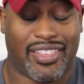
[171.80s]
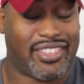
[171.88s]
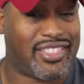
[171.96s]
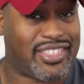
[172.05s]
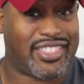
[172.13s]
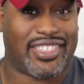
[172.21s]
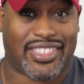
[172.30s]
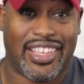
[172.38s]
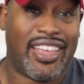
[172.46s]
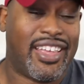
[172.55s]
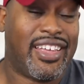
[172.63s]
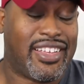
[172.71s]
It's
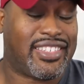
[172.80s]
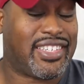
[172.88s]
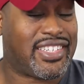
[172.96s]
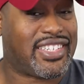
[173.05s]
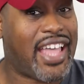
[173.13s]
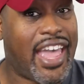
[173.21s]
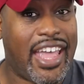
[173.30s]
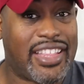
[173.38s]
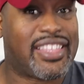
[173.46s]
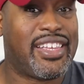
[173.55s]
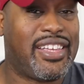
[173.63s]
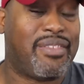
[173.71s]
a
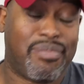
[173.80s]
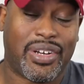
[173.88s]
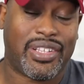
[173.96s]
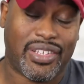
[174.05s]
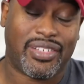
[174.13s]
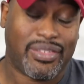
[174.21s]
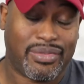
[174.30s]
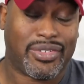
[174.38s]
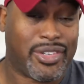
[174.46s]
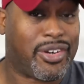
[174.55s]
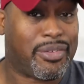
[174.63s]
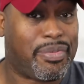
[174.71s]
sad thing, but
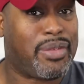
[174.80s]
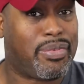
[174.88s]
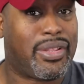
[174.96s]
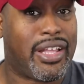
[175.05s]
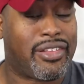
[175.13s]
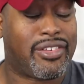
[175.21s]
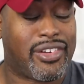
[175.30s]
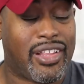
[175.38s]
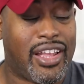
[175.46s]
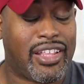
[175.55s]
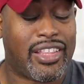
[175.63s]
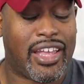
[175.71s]
there are people out there
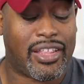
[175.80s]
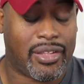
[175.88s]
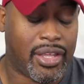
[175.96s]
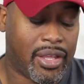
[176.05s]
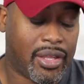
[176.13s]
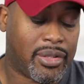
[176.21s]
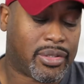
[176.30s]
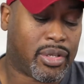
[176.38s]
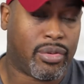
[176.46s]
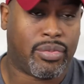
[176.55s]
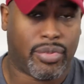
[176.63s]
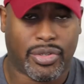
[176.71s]
like that.
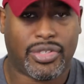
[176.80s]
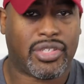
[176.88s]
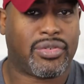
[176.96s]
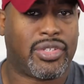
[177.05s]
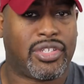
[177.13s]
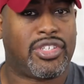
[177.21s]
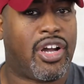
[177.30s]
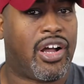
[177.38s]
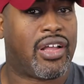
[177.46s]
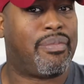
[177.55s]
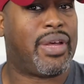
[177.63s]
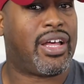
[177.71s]
So we're just going to
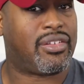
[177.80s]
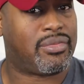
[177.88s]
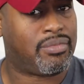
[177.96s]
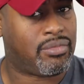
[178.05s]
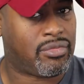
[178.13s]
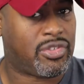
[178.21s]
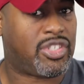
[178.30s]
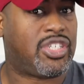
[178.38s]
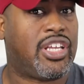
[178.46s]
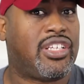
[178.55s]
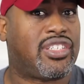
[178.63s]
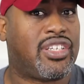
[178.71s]
talk about
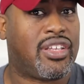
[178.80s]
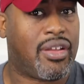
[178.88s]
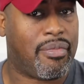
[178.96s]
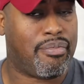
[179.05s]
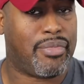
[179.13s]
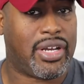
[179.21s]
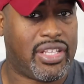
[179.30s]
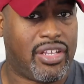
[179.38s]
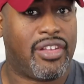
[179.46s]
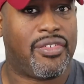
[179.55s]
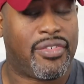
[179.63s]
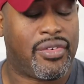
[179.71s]
chasing
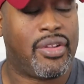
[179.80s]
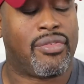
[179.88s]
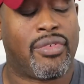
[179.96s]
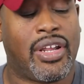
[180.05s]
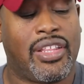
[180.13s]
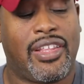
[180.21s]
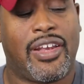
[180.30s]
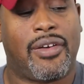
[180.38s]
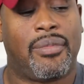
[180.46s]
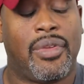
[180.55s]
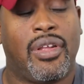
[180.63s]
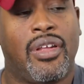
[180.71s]
money right now.